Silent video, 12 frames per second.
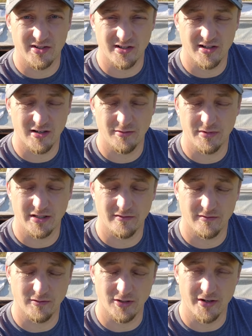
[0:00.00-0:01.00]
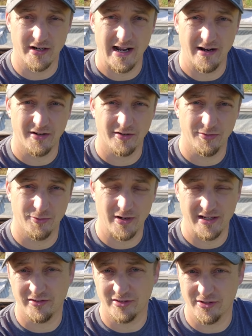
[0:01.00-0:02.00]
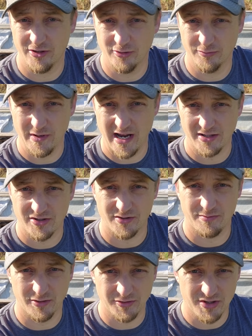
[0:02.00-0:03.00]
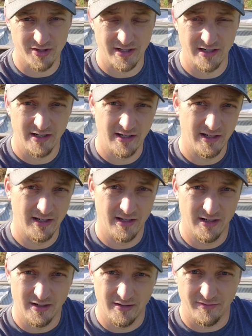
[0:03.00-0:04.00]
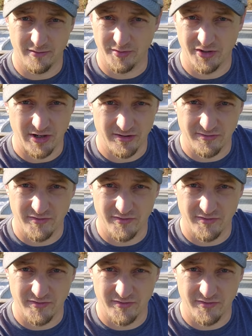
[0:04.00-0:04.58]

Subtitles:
to come and learn how to raise their own pastured poultry from start to